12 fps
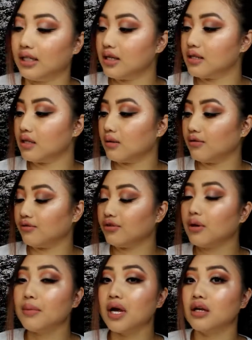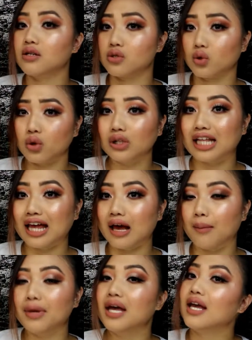is from Soko
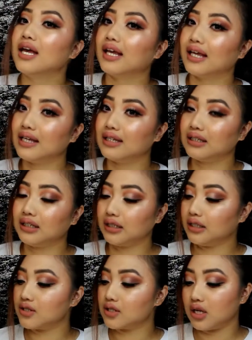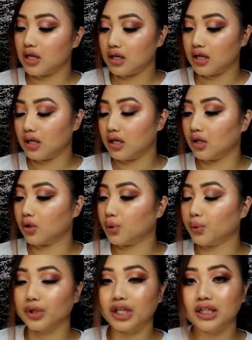Glam. It is a
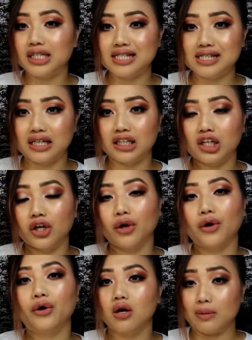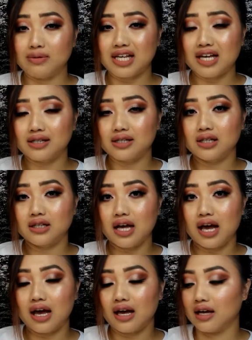Korean skincare website
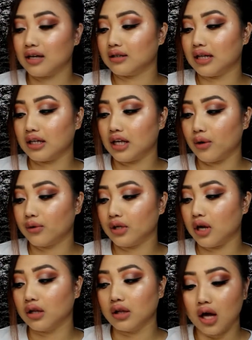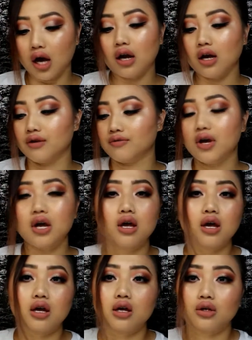that they carry a lot of
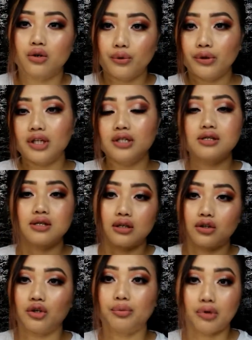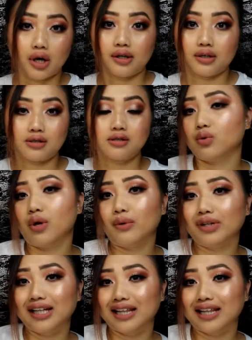Korean skincare products. So what I really